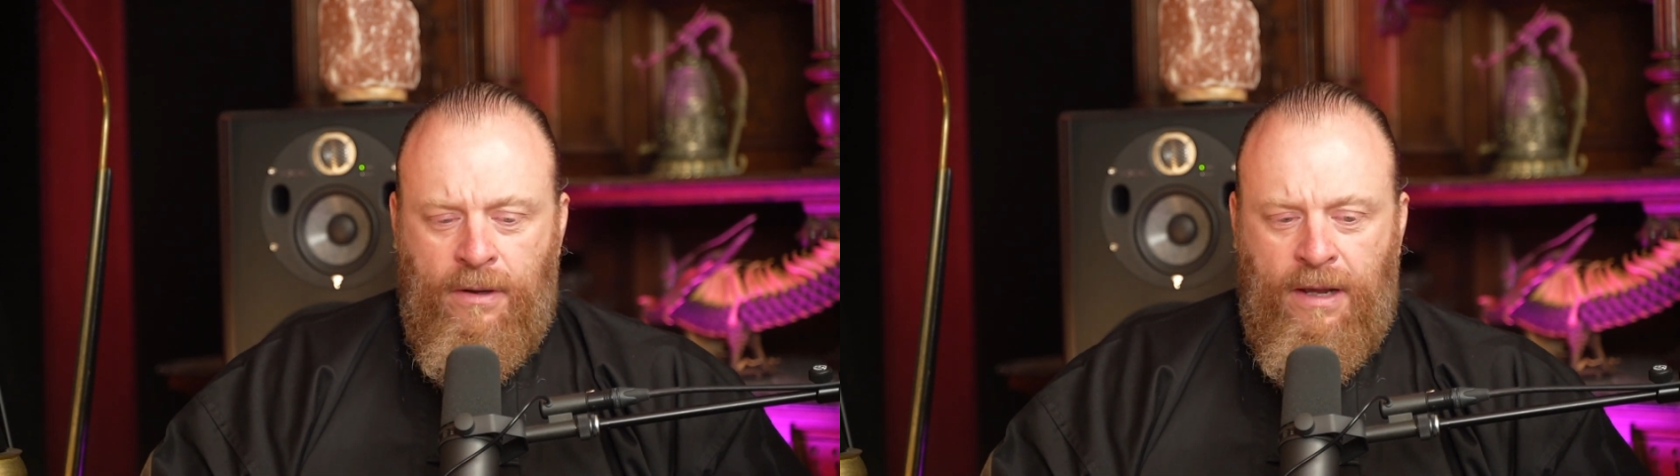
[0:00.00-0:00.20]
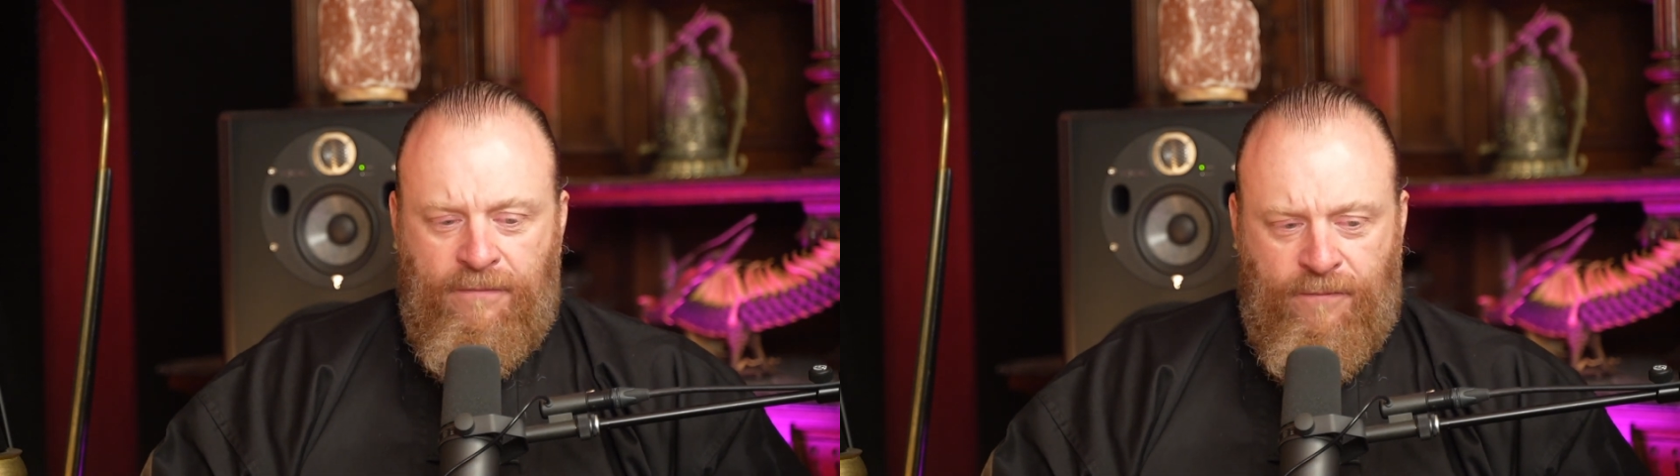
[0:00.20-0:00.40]

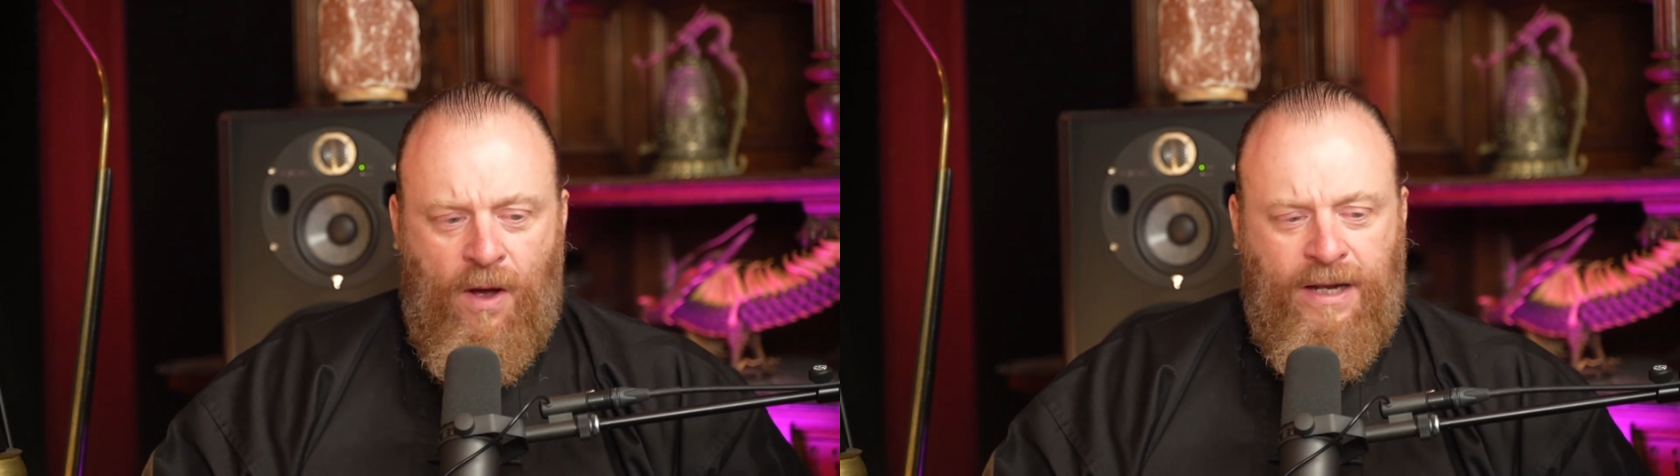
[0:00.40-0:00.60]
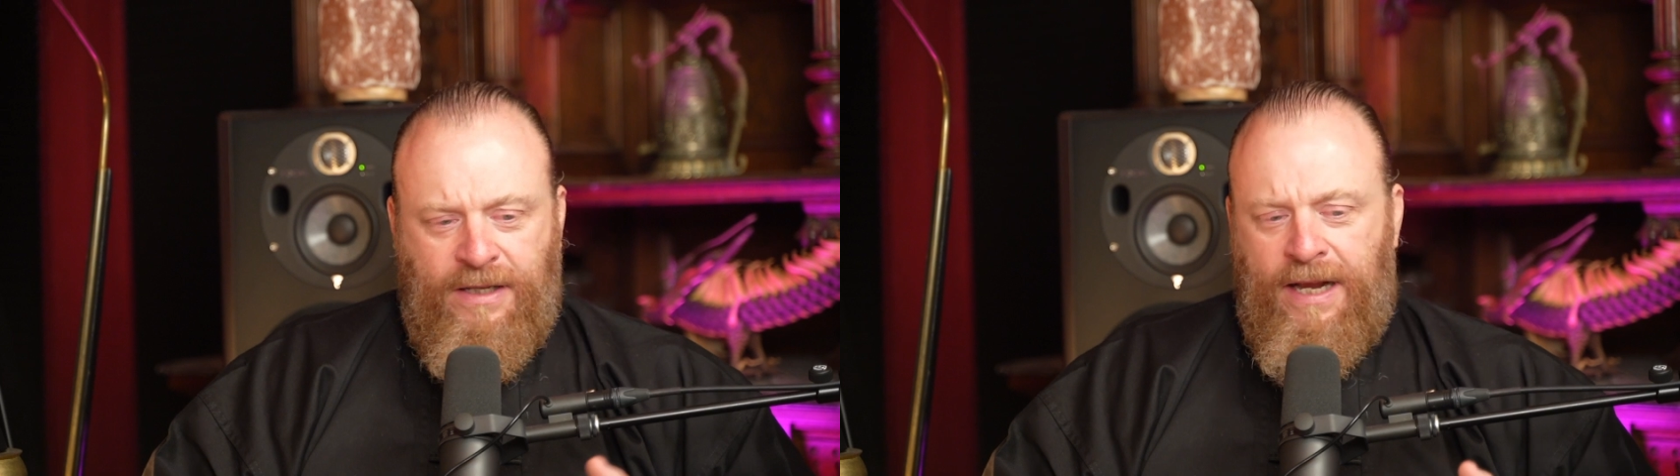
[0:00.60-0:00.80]
If
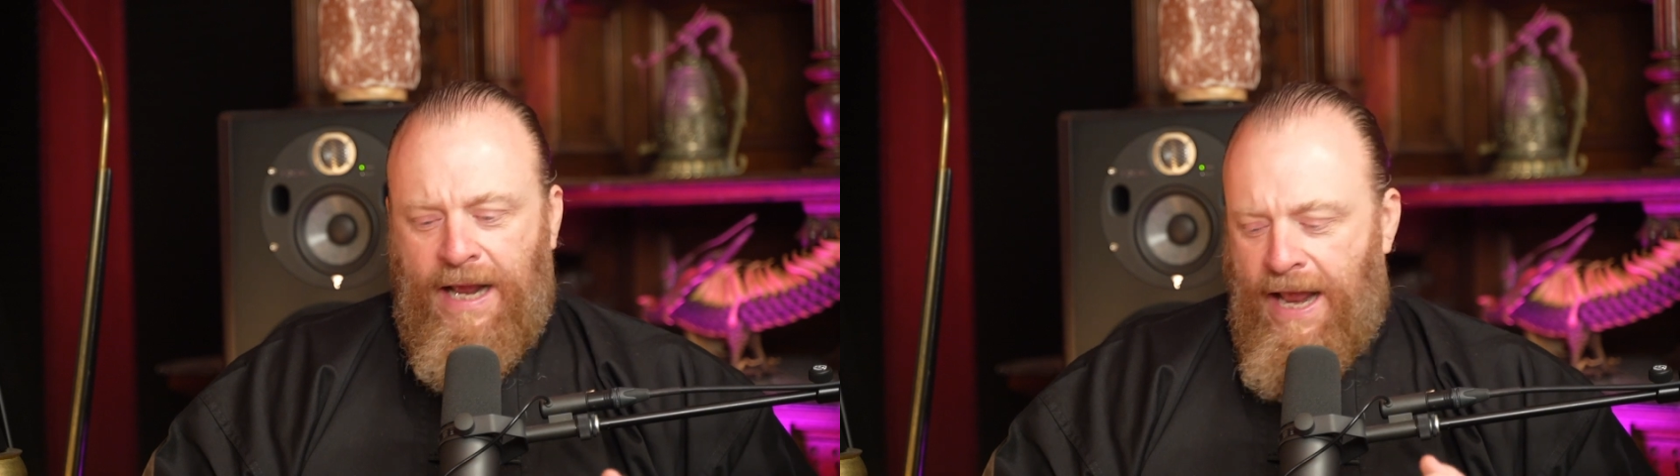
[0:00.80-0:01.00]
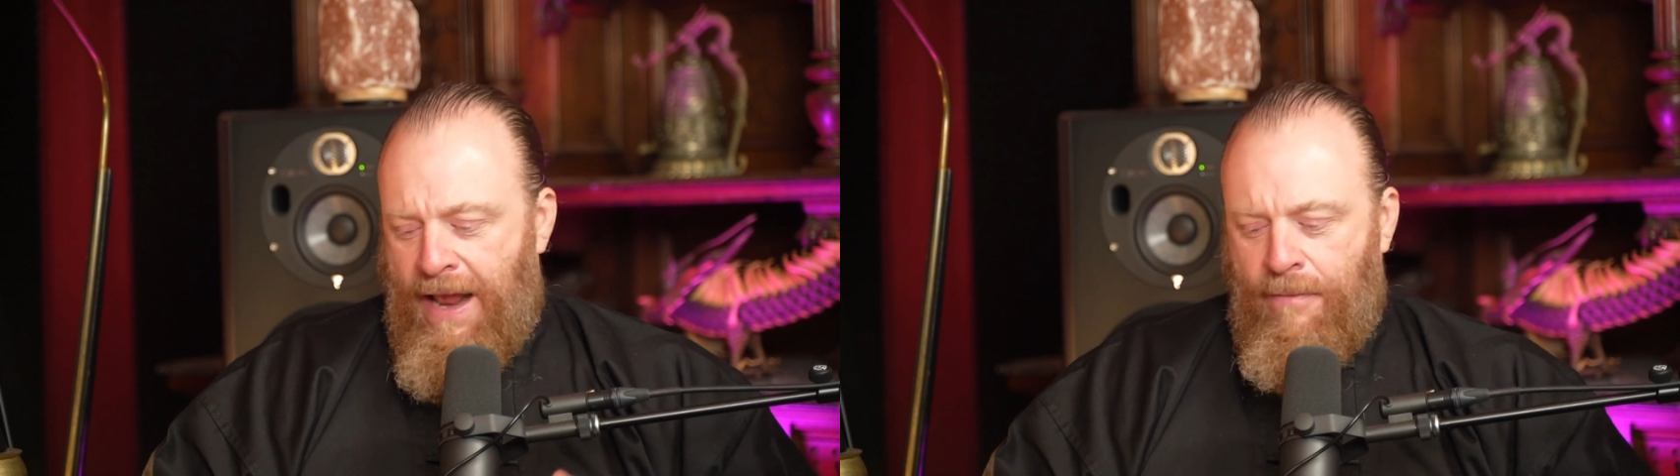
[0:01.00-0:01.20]
I take
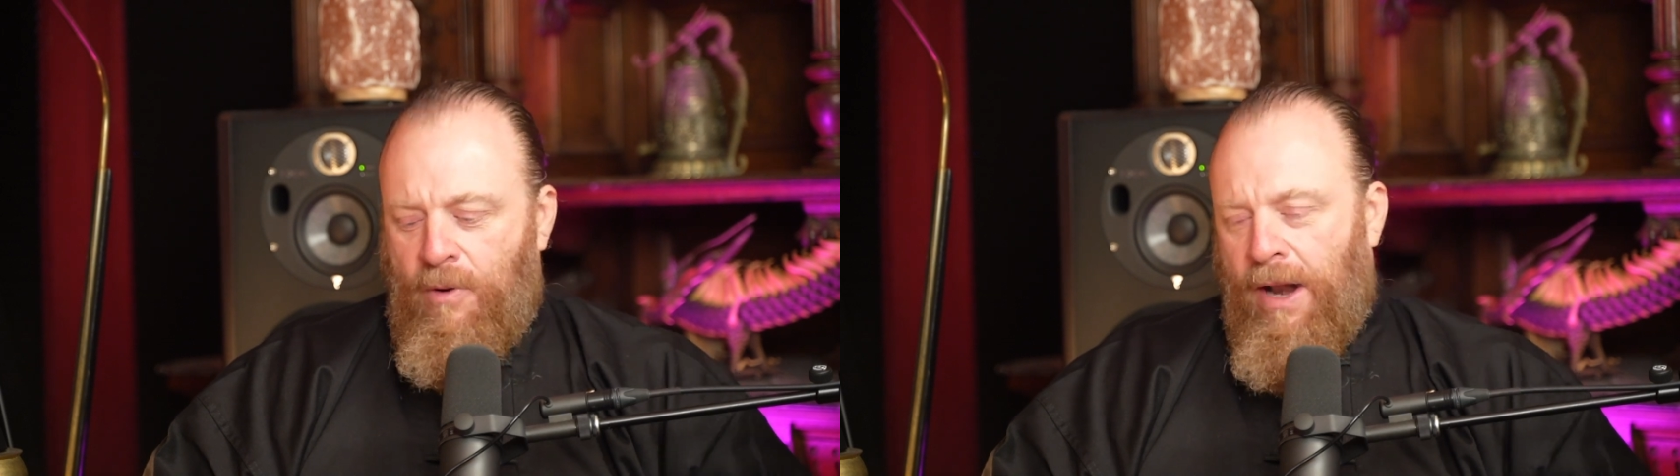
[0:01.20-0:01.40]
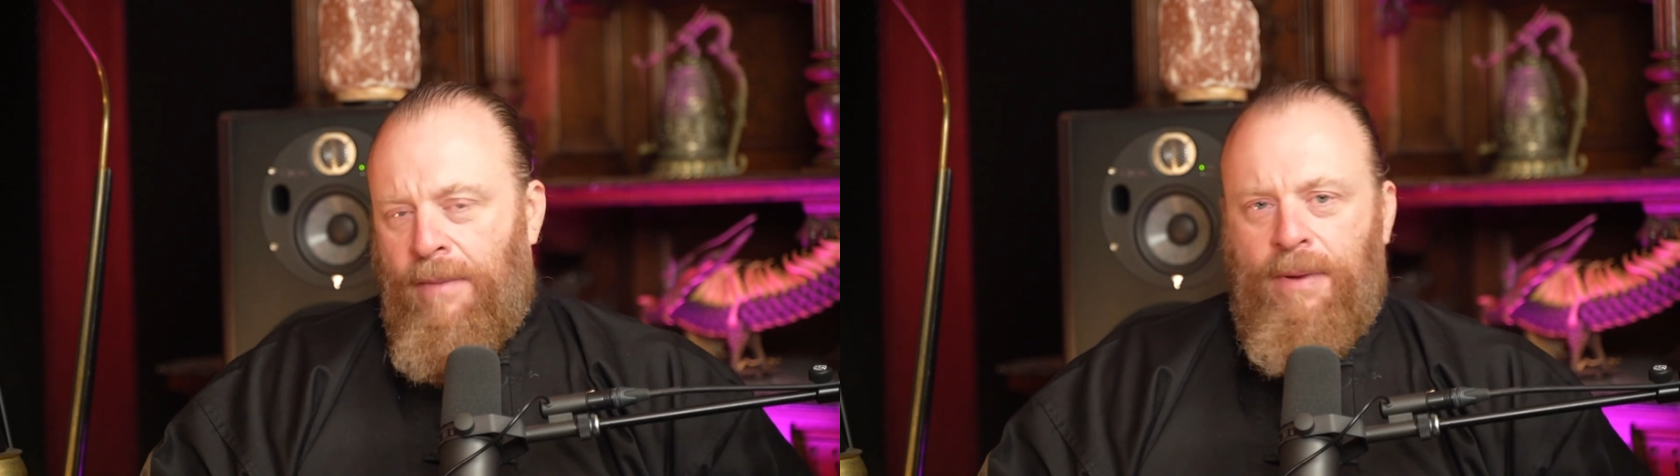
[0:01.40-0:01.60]
a
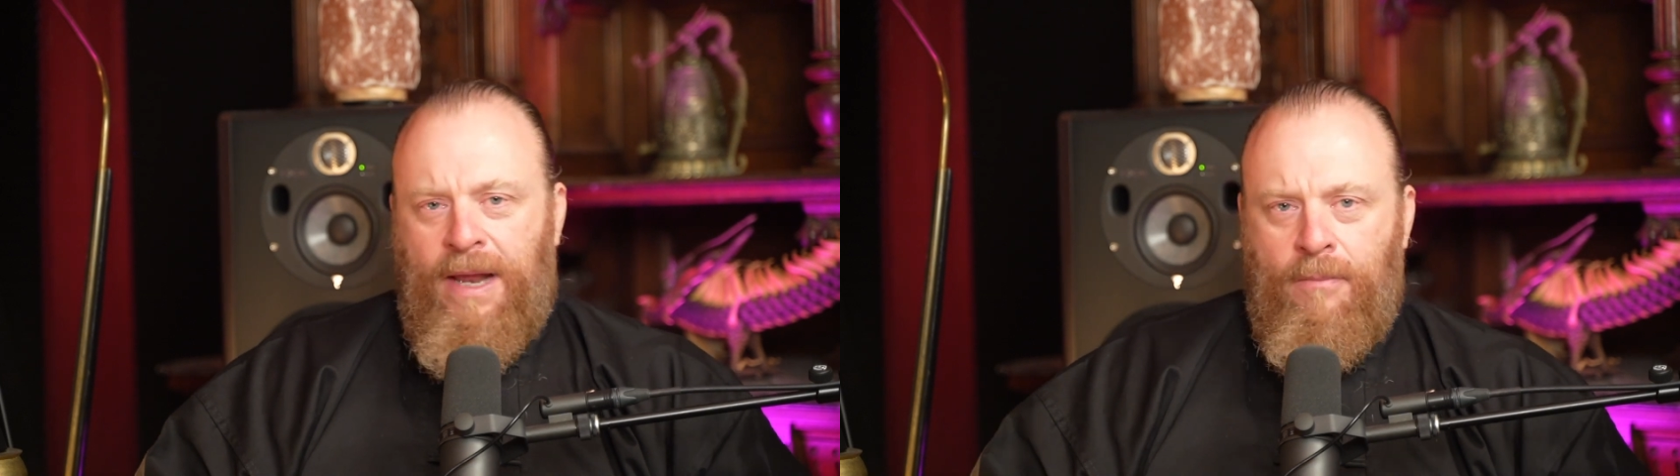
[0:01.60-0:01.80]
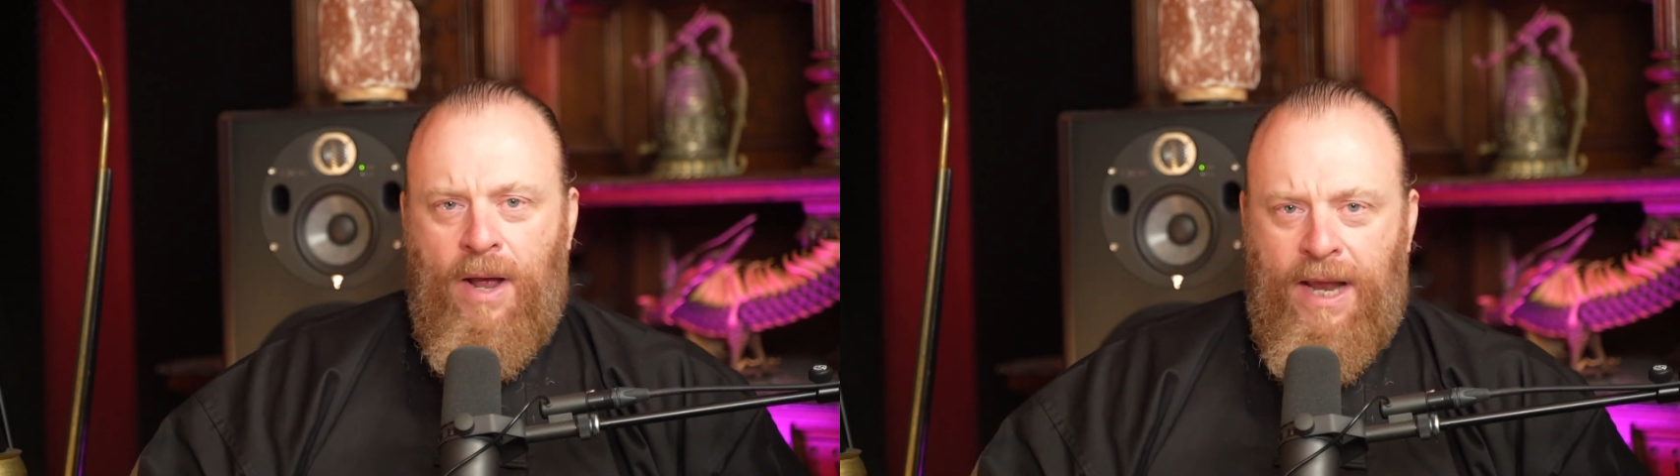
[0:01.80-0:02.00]
hammer and
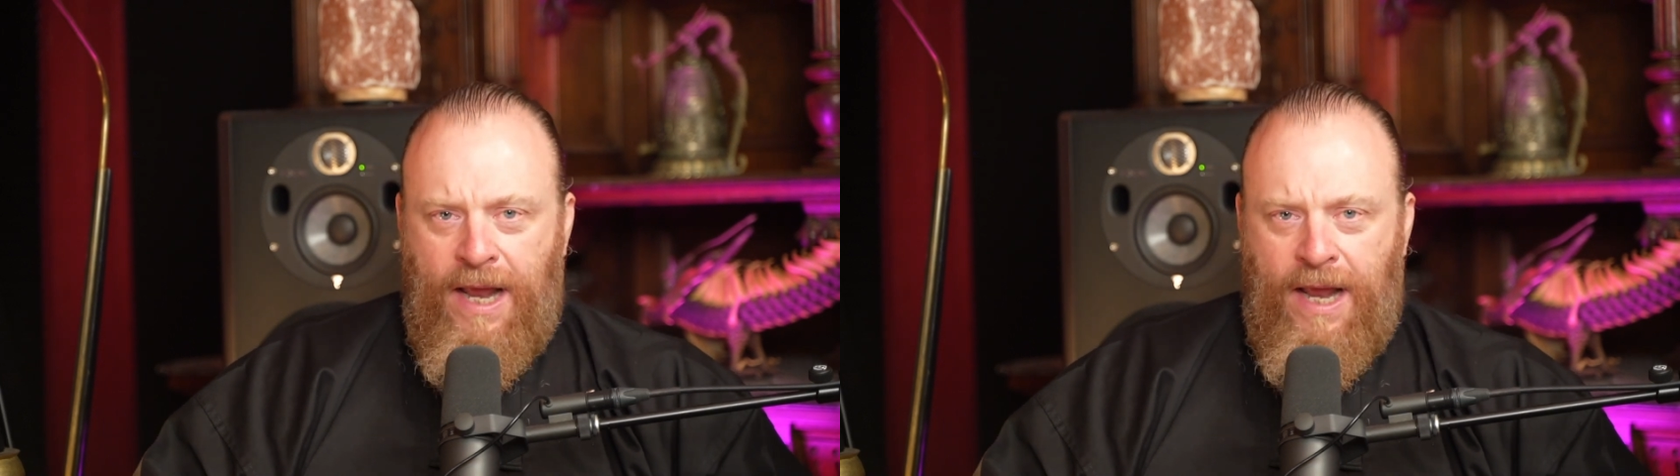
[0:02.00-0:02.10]
bang my